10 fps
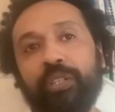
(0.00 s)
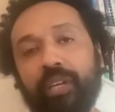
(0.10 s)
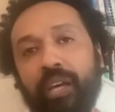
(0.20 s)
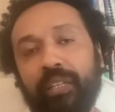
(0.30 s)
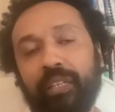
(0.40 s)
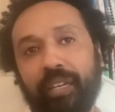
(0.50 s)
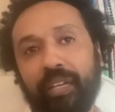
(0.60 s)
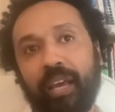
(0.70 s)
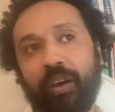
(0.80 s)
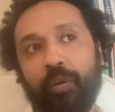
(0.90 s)
Tang
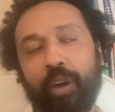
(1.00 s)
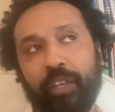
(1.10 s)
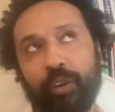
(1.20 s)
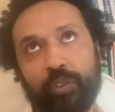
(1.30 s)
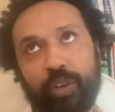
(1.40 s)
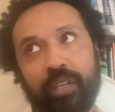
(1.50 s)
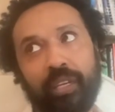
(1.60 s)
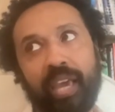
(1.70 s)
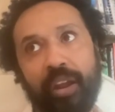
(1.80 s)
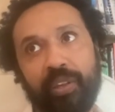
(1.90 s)
thing, you know, trying to
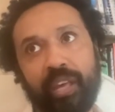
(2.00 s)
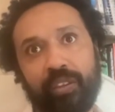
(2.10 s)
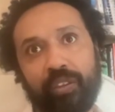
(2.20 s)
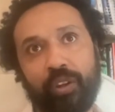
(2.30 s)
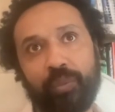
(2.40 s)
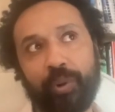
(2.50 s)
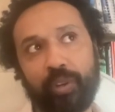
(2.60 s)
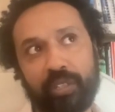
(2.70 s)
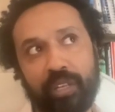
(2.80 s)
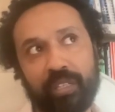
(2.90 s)
carry that thought
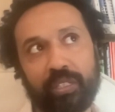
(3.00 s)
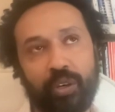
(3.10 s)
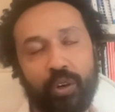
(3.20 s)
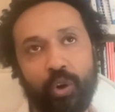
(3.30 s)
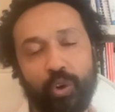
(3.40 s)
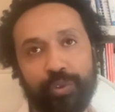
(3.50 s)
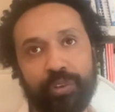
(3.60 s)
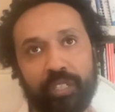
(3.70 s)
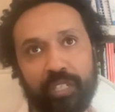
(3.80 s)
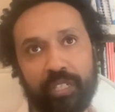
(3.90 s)
process over
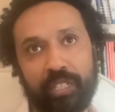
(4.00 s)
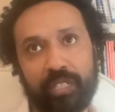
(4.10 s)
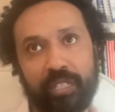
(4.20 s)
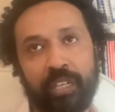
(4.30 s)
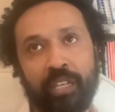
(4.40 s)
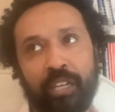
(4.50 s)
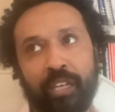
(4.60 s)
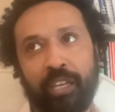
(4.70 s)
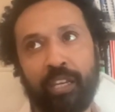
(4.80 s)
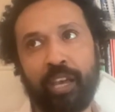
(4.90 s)
to this,
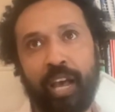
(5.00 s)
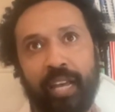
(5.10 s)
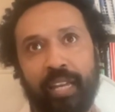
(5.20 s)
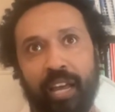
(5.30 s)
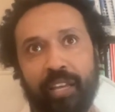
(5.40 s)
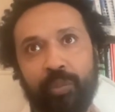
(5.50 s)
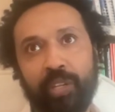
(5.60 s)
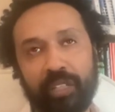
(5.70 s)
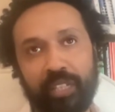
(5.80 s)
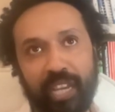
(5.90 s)
I
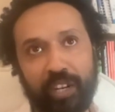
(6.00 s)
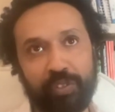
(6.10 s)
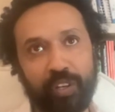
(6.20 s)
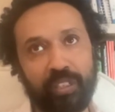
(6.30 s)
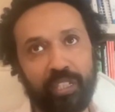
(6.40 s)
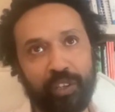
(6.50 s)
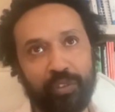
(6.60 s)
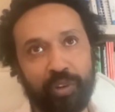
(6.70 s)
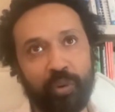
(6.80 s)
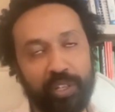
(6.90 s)
immediately kind of start thinking
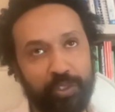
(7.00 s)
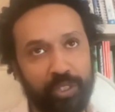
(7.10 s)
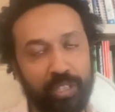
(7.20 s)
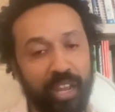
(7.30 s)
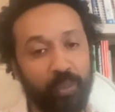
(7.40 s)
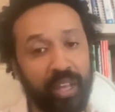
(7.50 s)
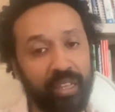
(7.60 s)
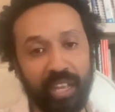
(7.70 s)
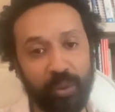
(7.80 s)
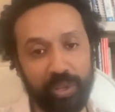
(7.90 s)
of a question that I
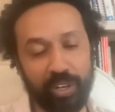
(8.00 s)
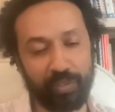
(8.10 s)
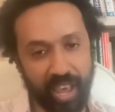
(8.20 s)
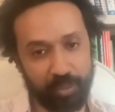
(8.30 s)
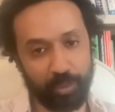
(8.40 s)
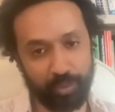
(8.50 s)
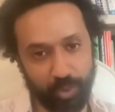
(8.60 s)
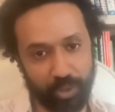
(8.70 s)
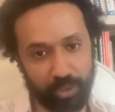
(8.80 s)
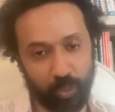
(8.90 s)
think I wouldn't have had
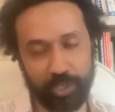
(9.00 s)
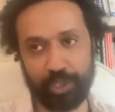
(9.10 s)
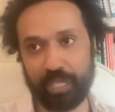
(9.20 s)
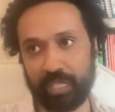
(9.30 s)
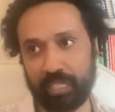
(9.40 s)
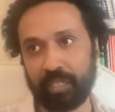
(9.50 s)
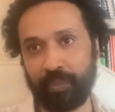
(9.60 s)
before, which is